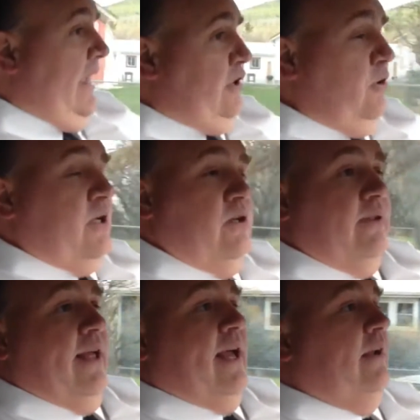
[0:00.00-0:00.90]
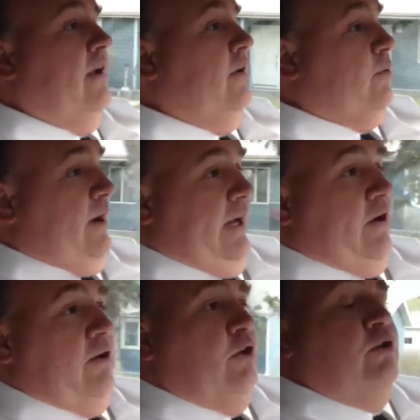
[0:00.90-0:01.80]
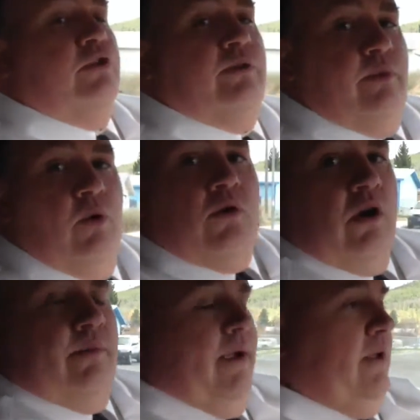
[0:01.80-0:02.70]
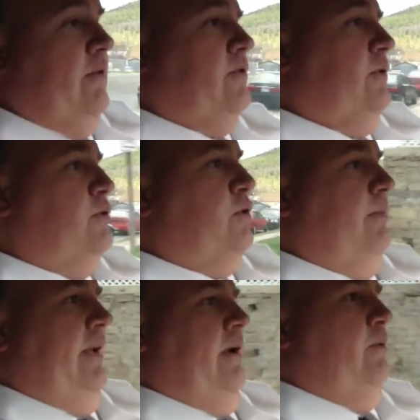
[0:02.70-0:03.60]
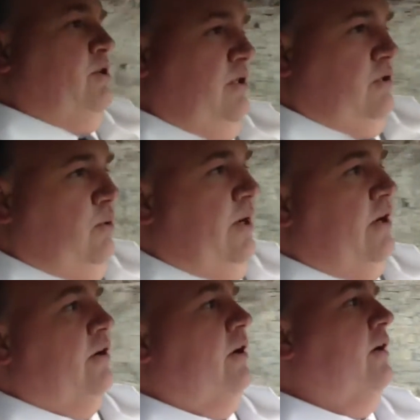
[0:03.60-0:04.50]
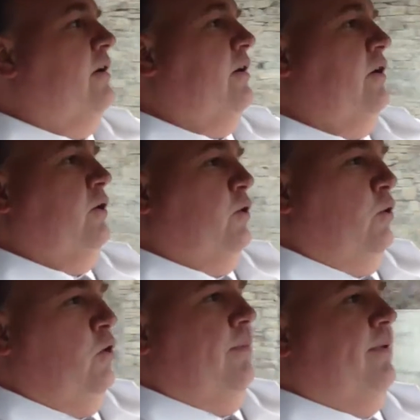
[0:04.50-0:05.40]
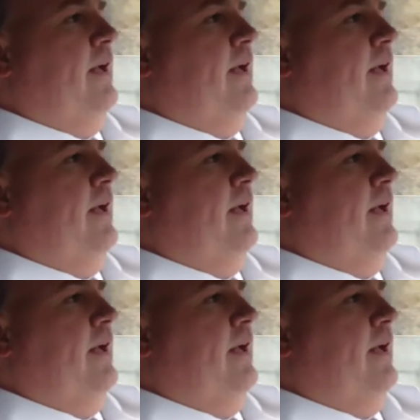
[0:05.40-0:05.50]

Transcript: And you can do that right here on YouTube or on my other social media, which is Twitter, Google+,